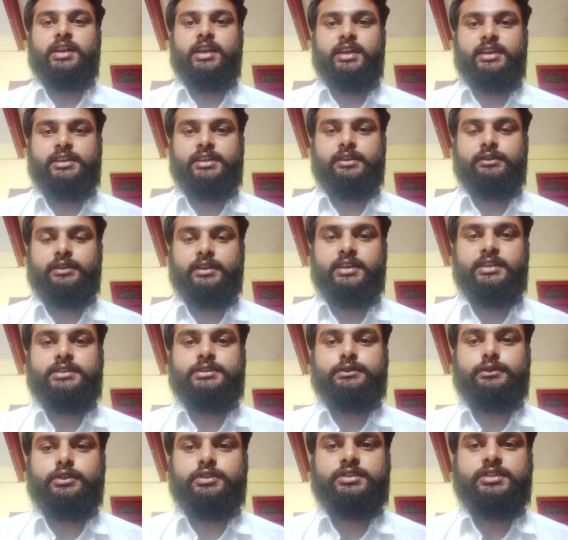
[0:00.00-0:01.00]

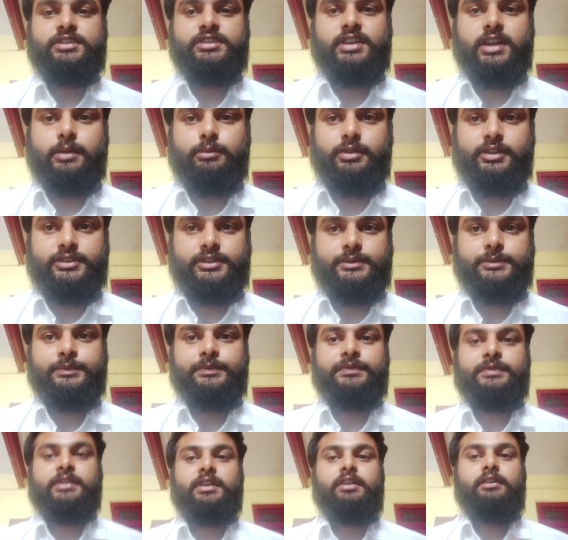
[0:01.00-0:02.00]
interference was established.
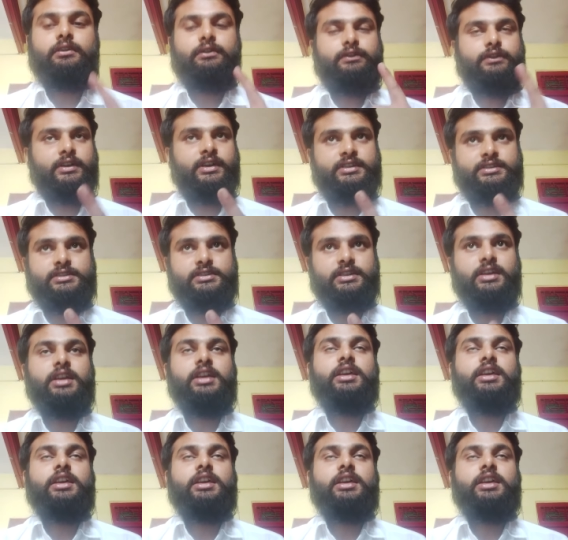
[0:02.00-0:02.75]
First,